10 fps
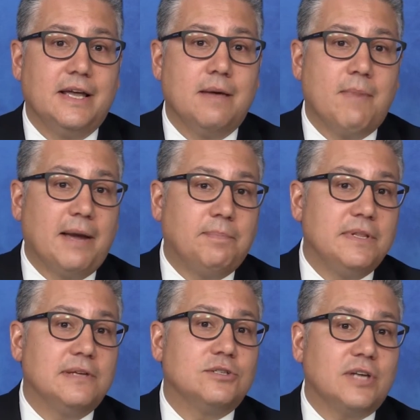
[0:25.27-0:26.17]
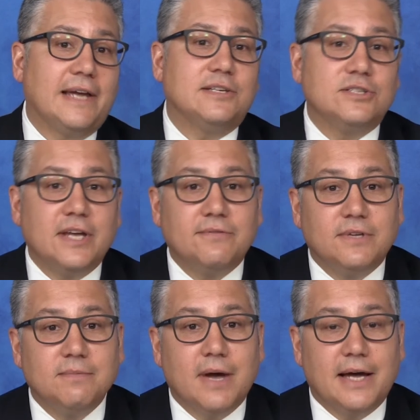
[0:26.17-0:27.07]
It might be the site
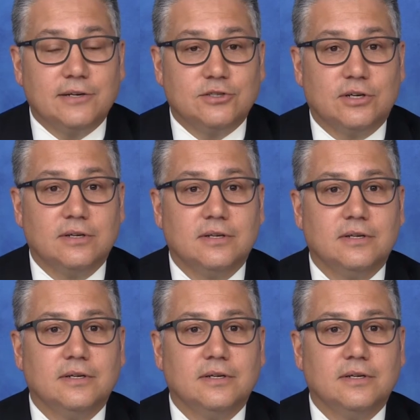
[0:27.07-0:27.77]
safety manager